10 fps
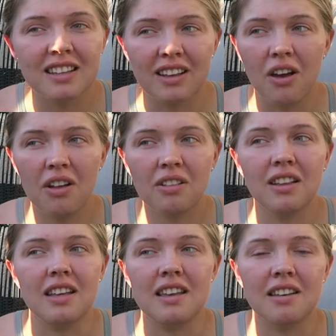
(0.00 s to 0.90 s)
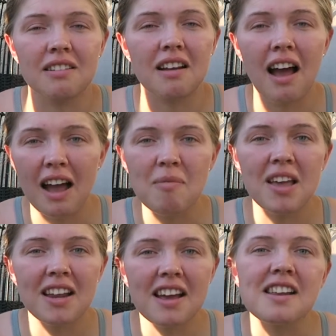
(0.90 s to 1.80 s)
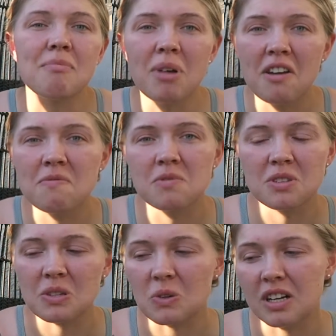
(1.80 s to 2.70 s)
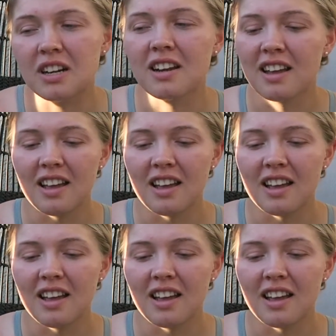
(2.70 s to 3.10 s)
Like I made it, I didn't buy it from the store.